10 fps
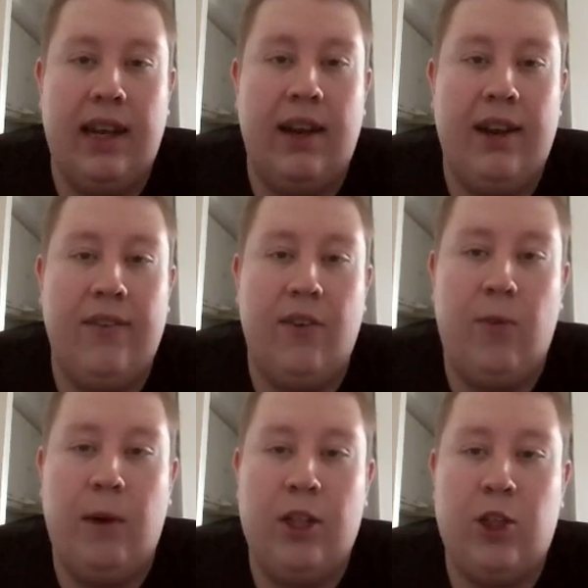The Life
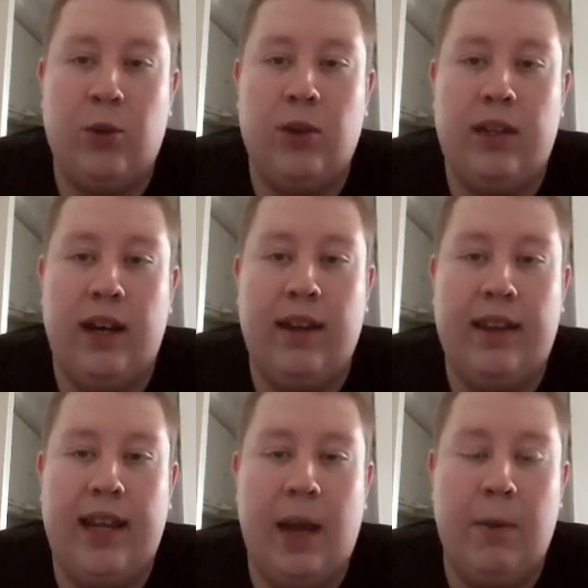of Matsu the
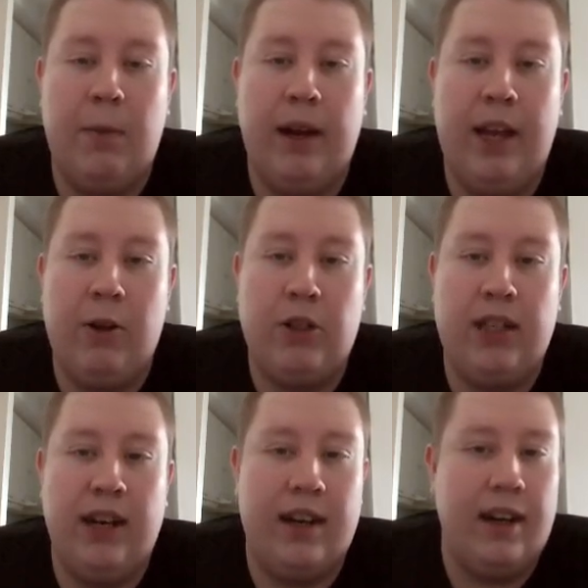Untamed by
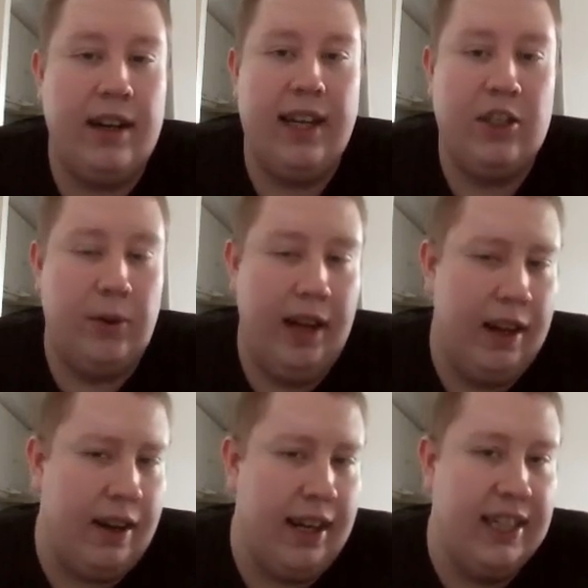Hiroshi Inagaki. So
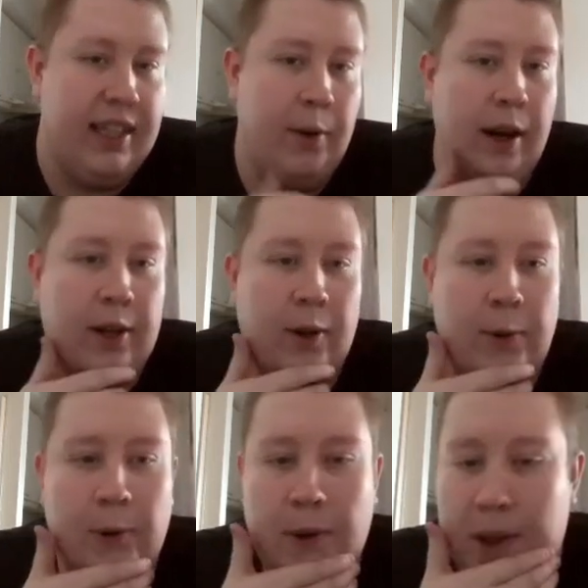Inagaki is the director
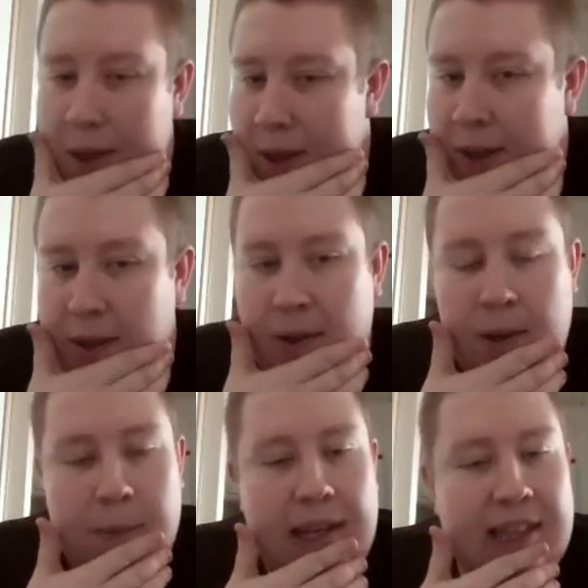who
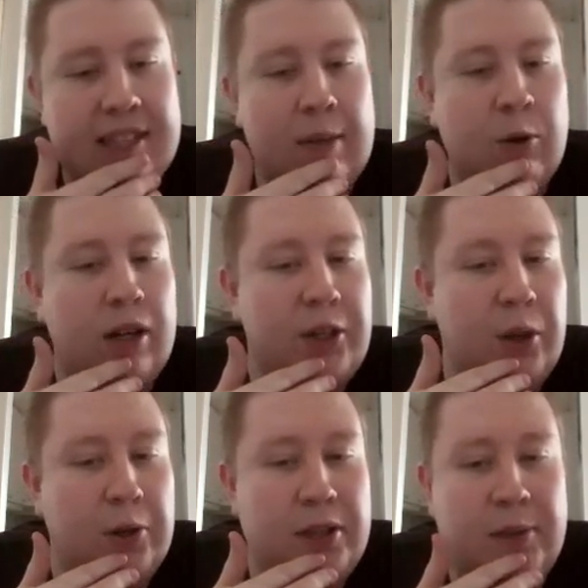made the Samurai
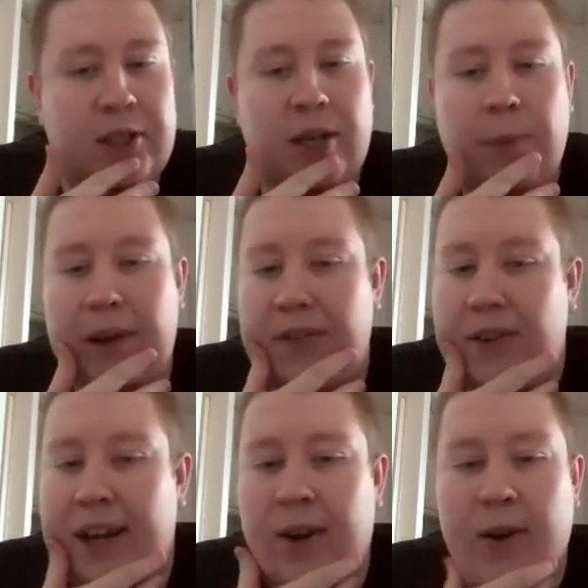trilogy, which I'm a big
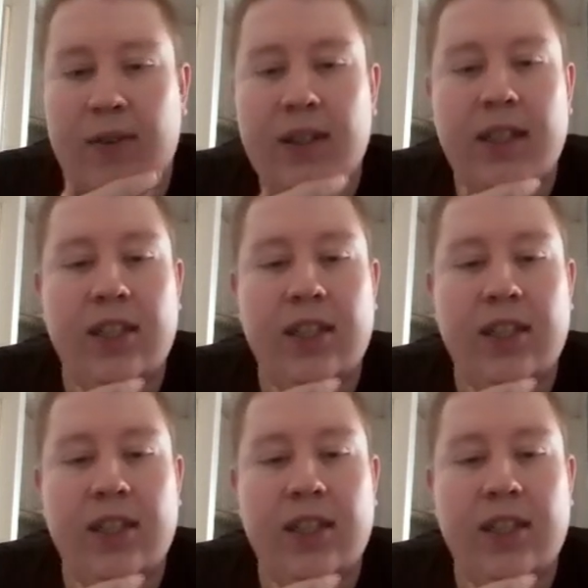fan of.